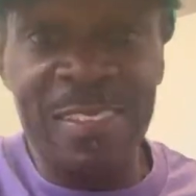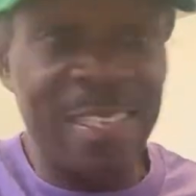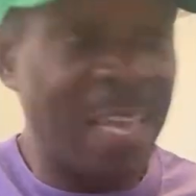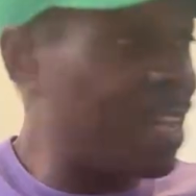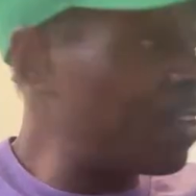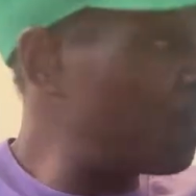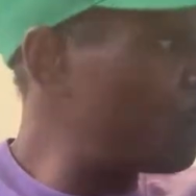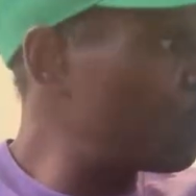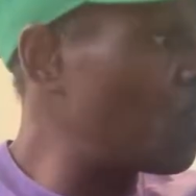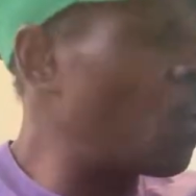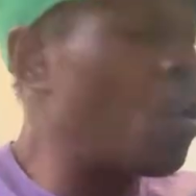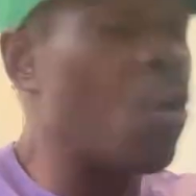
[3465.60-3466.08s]
I
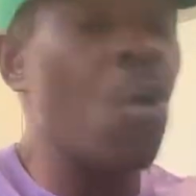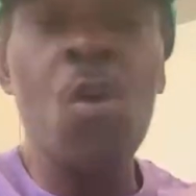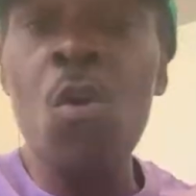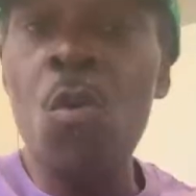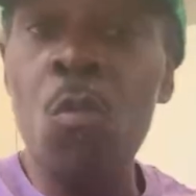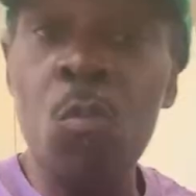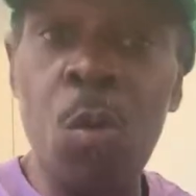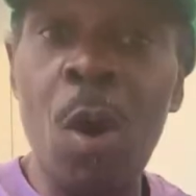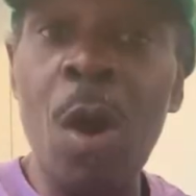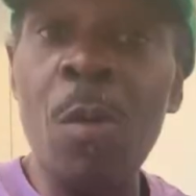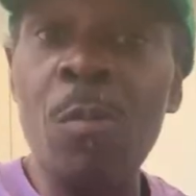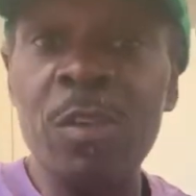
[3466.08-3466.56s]
don't know.
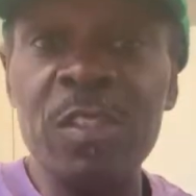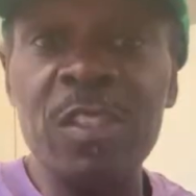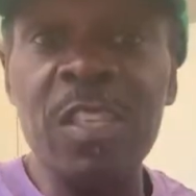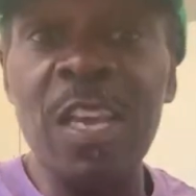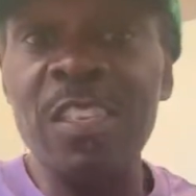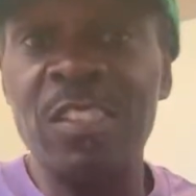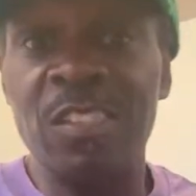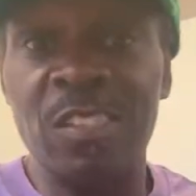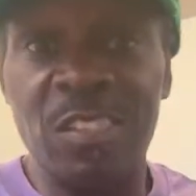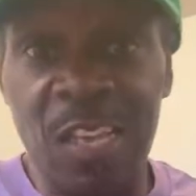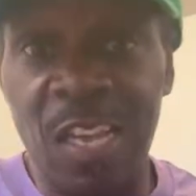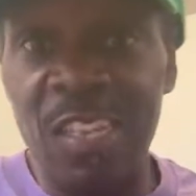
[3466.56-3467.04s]
What was
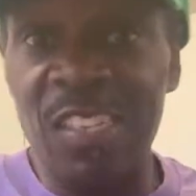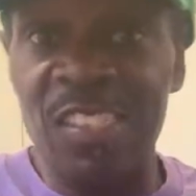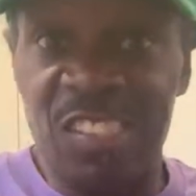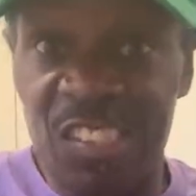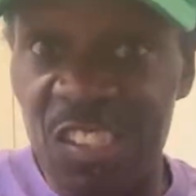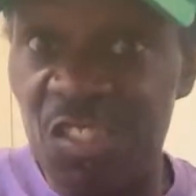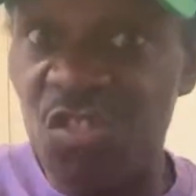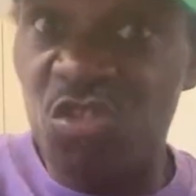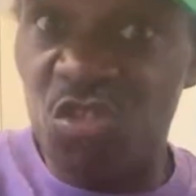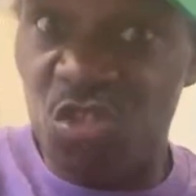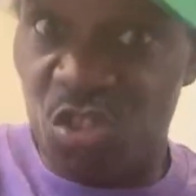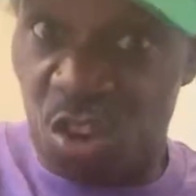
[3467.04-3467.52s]
they selling?
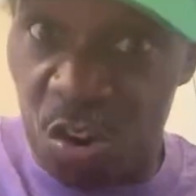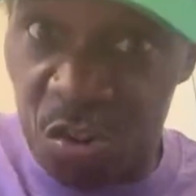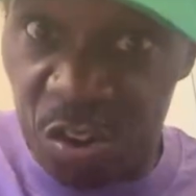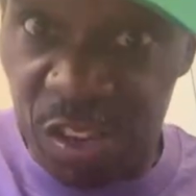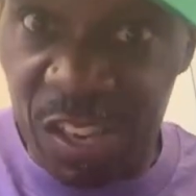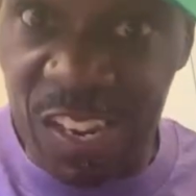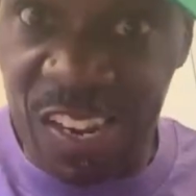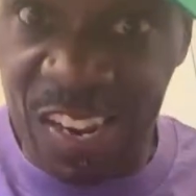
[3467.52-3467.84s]
Just turkey